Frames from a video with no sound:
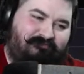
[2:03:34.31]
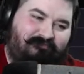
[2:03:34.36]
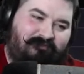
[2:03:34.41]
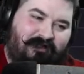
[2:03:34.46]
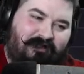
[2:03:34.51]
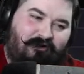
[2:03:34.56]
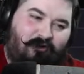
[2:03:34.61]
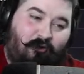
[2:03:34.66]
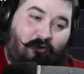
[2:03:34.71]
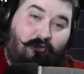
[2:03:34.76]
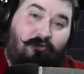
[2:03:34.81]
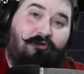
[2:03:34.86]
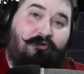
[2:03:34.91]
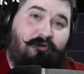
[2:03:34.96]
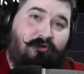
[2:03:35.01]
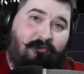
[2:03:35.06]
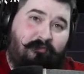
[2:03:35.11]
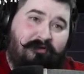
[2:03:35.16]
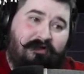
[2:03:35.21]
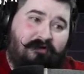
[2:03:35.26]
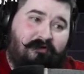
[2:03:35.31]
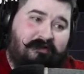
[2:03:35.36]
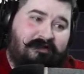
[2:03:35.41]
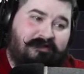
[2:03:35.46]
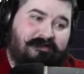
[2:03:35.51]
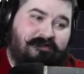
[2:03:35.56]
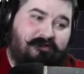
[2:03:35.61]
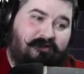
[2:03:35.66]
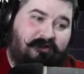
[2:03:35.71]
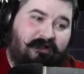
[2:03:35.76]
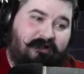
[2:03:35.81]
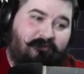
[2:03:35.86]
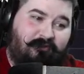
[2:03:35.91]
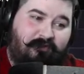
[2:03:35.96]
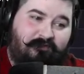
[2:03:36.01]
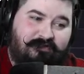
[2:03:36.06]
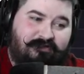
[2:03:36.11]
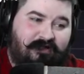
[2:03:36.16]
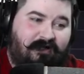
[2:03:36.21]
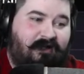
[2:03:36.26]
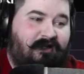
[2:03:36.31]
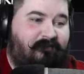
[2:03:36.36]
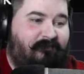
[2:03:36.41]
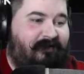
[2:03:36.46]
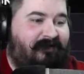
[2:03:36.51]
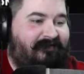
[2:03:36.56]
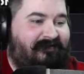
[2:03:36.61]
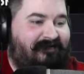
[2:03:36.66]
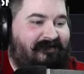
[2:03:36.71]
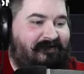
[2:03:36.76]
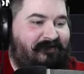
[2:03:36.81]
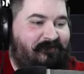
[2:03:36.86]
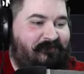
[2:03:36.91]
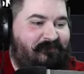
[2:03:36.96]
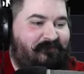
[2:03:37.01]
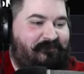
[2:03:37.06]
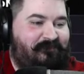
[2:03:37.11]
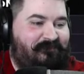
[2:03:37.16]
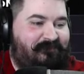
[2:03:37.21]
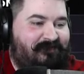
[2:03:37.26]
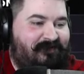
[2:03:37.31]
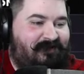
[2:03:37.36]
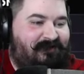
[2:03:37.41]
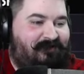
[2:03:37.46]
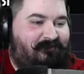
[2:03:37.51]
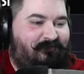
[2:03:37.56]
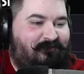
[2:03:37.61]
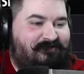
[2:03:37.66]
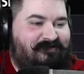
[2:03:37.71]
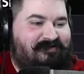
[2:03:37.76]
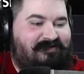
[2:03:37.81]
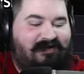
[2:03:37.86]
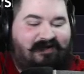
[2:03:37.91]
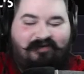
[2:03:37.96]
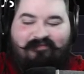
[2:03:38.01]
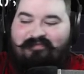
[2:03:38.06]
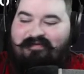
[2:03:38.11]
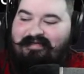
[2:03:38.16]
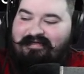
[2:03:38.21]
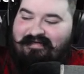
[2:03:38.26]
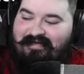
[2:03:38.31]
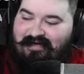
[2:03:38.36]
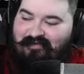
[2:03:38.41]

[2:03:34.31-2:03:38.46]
like old UBRS or like what are we talking about? Alabon Samdi.